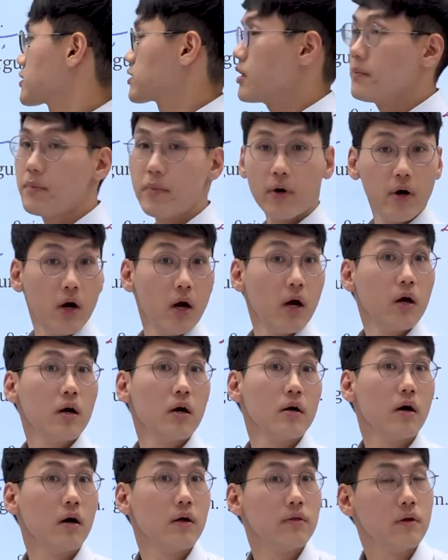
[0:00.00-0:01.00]
number,
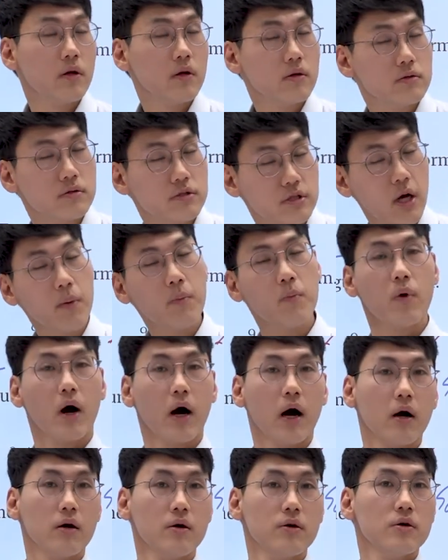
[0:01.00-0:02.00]
and
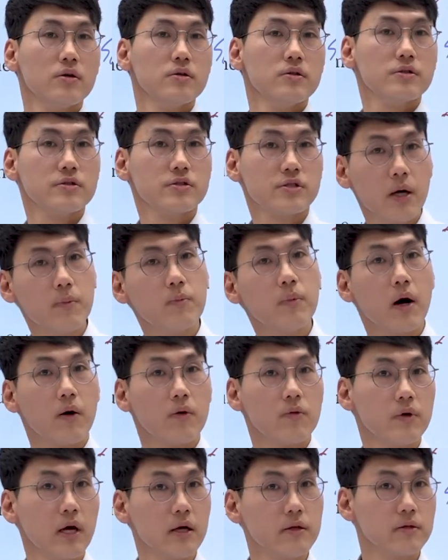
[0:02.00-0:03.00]
somehow
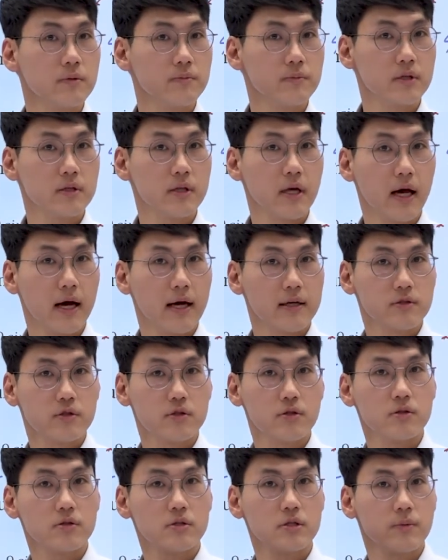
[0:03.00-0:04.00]
randomly they ask
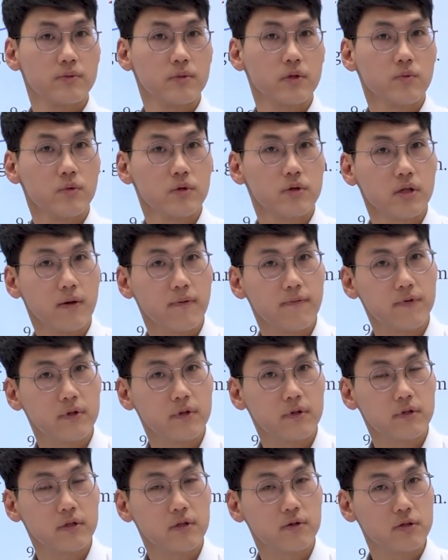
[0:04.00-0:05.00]
you something with the
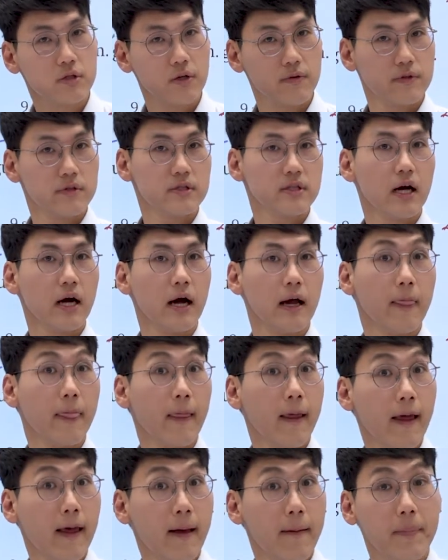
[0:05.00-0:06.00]
infinite series of a sign.
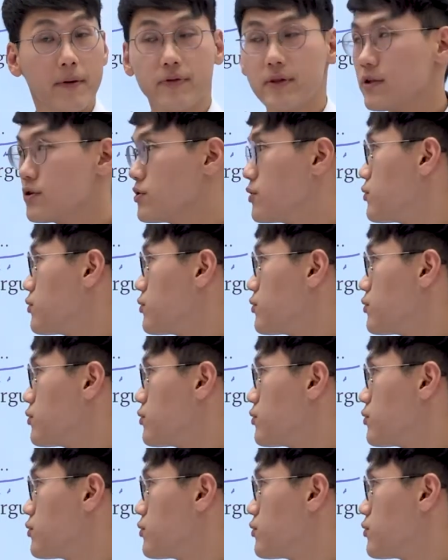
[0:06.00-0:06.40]
But then you